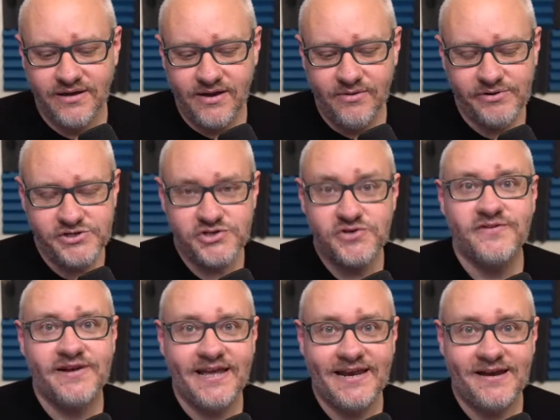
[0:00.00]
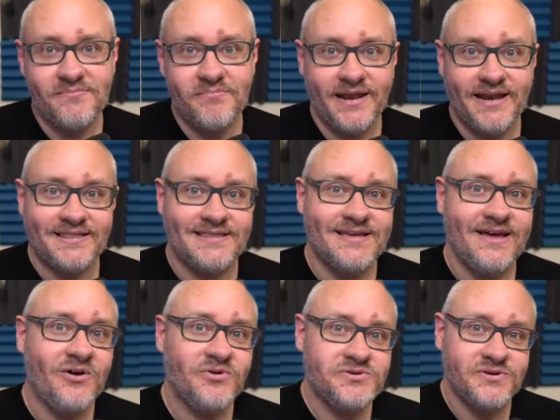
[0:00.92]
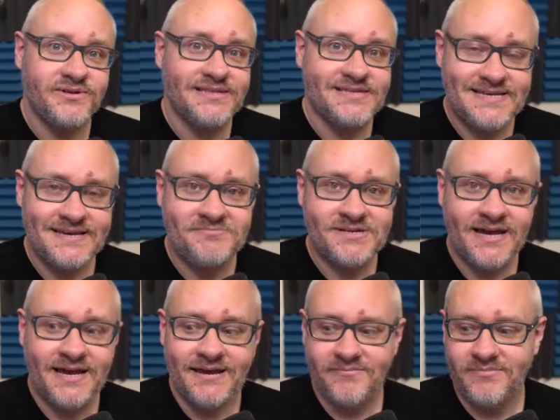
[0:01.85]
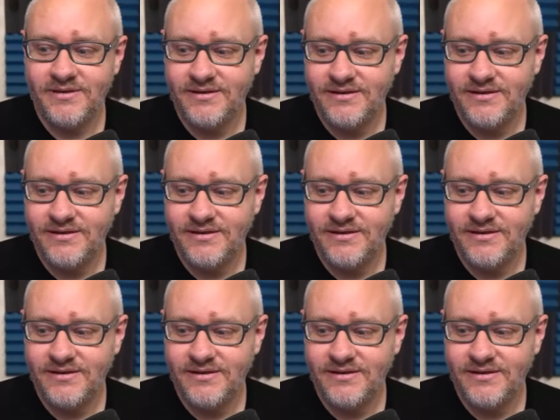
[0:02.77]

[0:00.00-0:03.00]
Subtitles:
rejuvenated, but also at the same time,